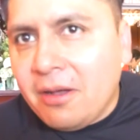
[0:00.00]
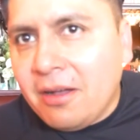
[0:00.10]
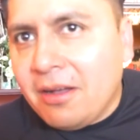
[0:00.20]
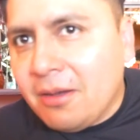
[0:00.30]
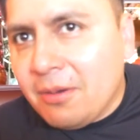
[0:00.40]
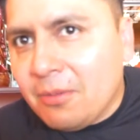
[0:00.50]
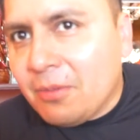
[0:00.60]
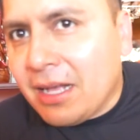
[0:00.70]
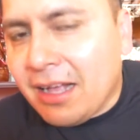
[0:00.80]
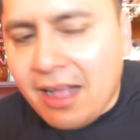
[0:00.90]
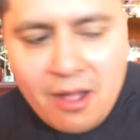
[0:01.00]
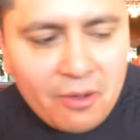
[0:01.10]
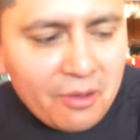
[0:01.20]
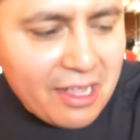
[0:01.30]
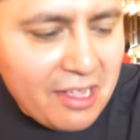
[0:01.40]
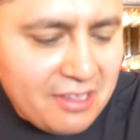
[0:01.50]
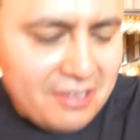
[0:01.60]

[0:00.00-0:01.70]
Yeah, there you go. Banh hao, okay.